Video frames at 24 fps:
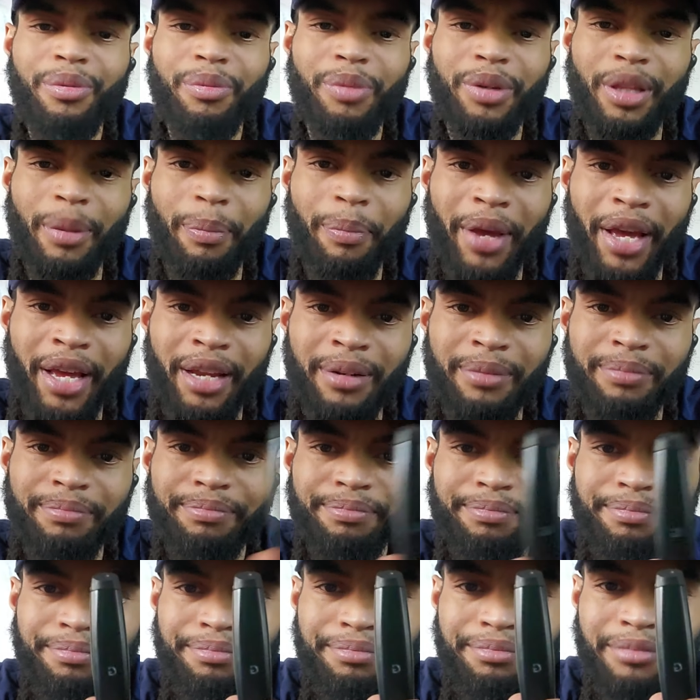with the pen.
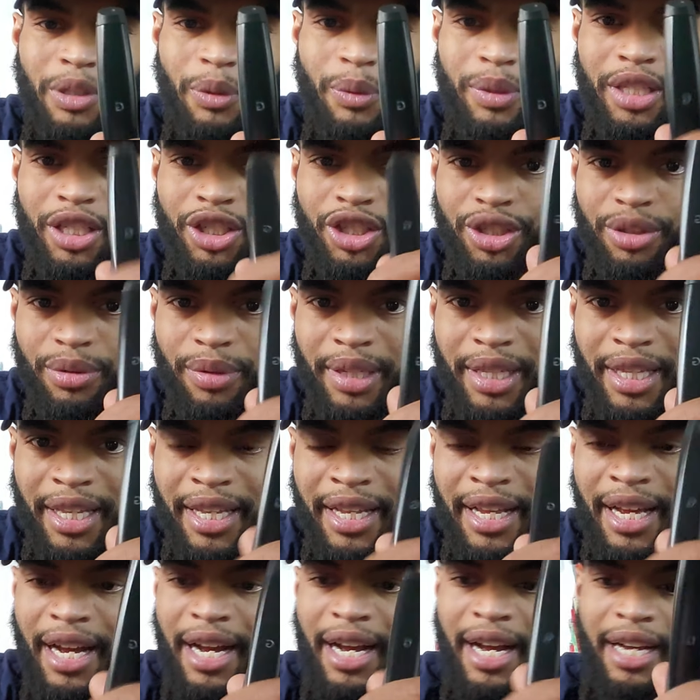With
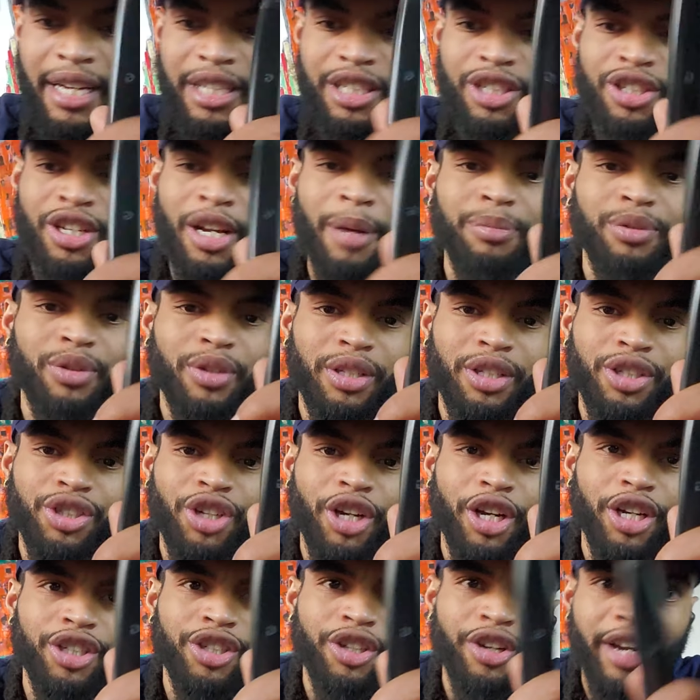the just comes with the
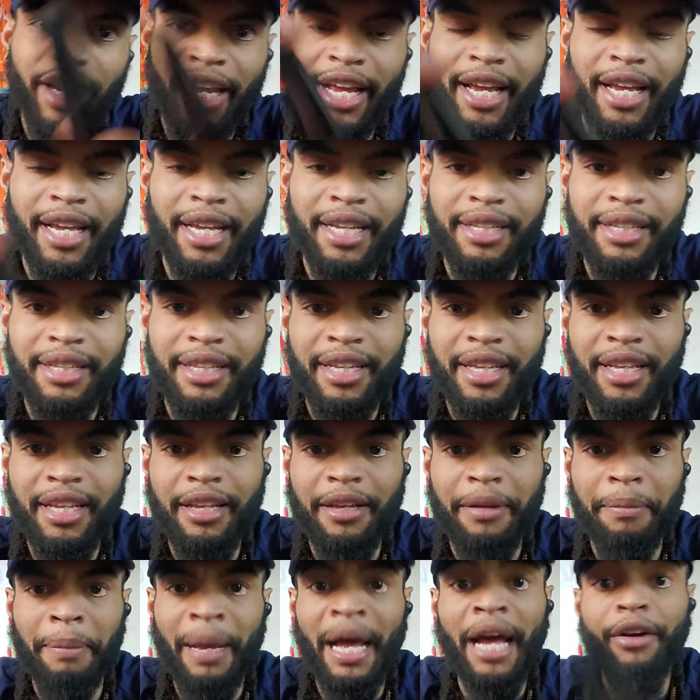charger and
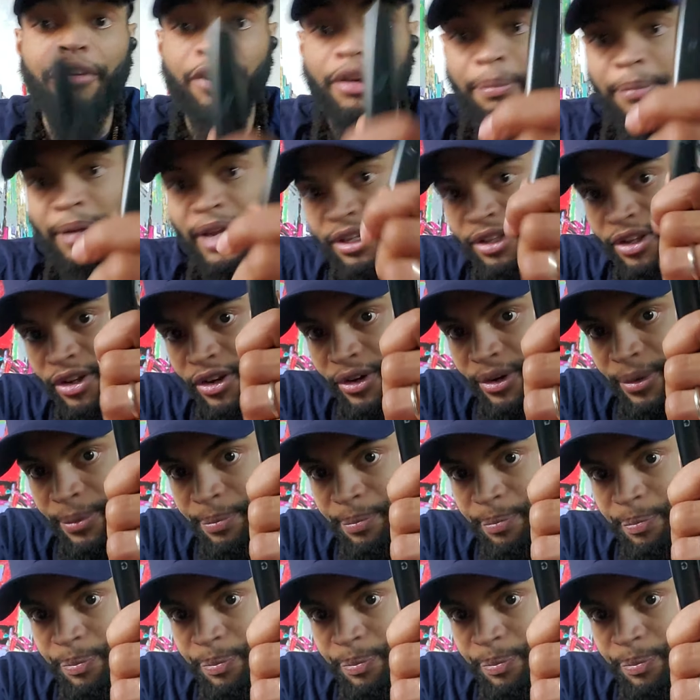the battery pack here.